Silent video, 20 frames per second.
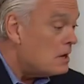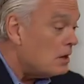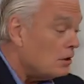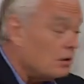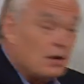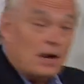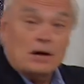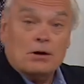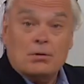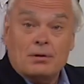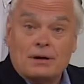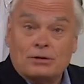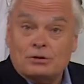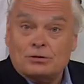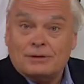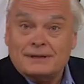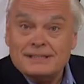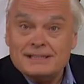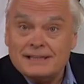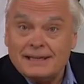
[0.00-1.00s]
You're not going out
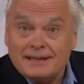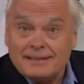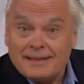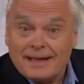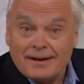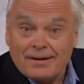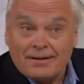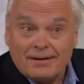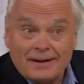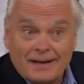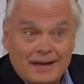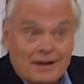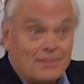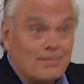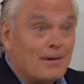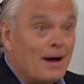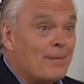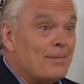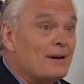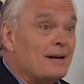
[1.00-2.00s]
dressed like that, are you? I go,
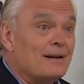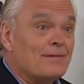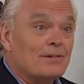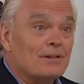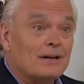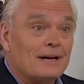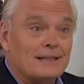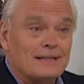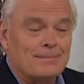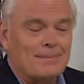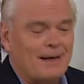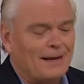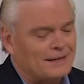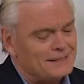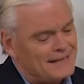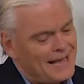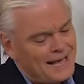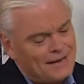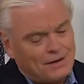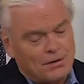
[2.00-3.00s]
Mom, you didn't even look at the
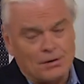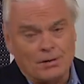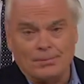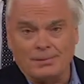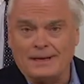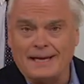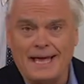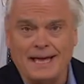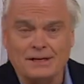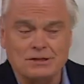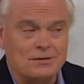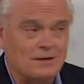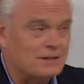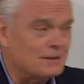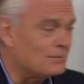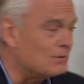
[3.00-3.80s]
magazine. I know him. He can't dress